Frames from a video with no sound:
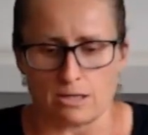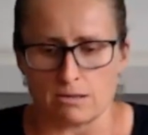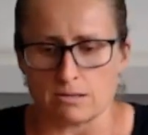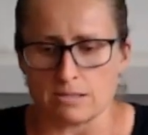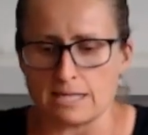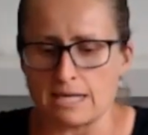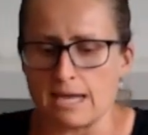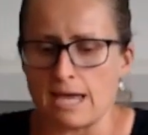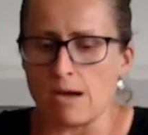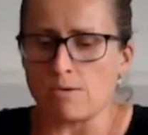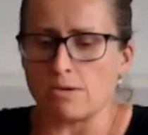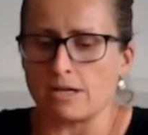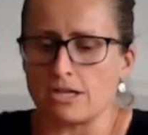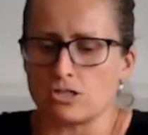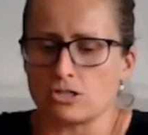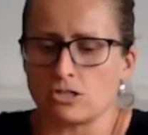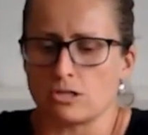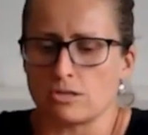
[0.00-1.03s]
So now all I
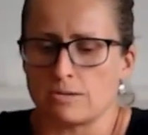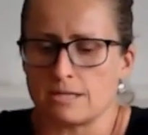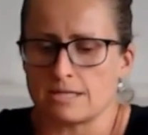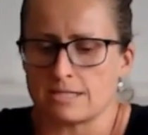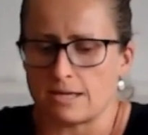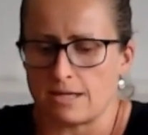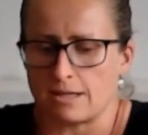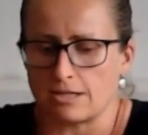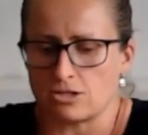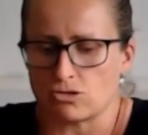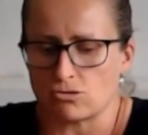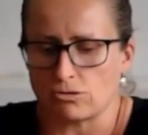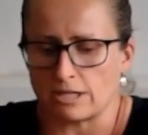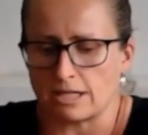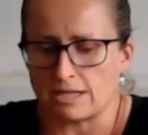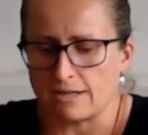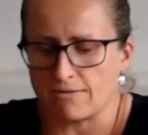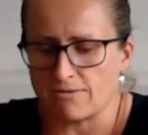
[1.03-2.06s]
do is I
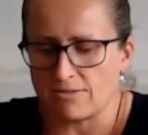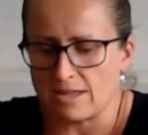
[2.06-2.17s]
literally lift